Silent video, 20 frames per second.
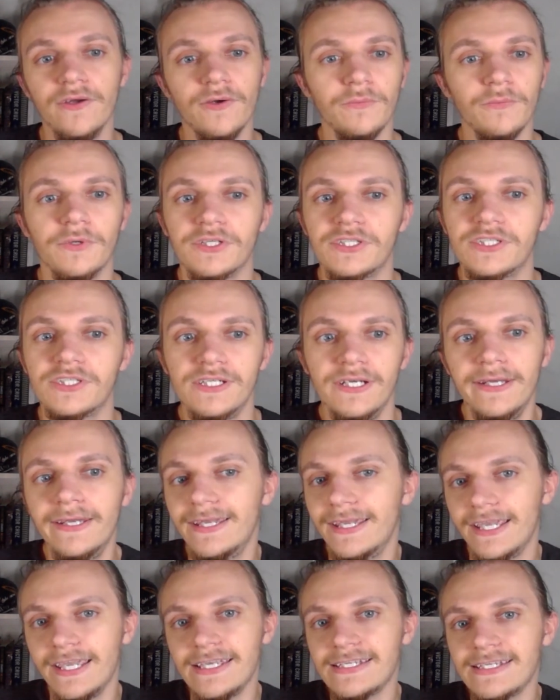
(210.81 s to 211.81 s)
which
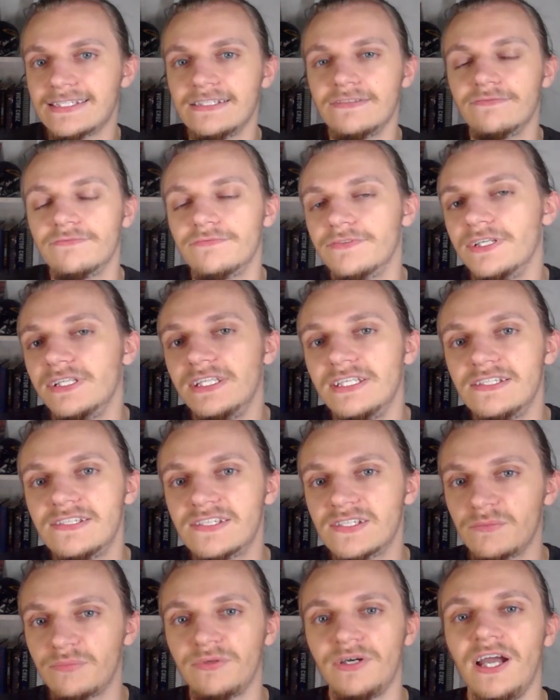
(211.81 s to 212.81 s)
isn't really
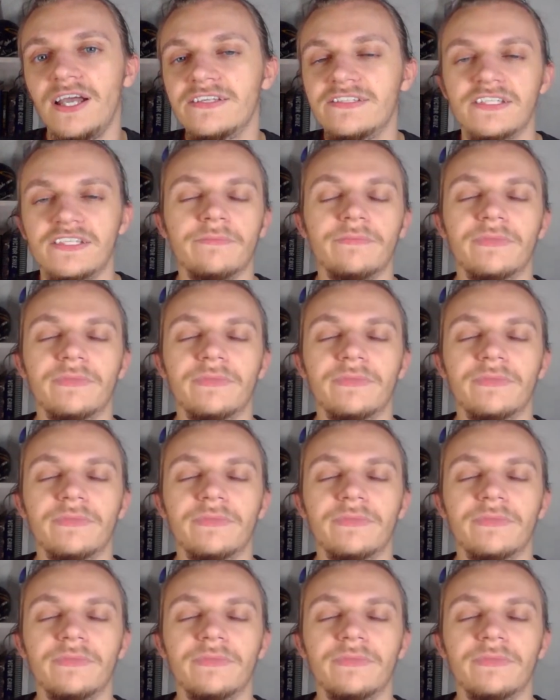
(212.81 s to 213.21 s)
surprising.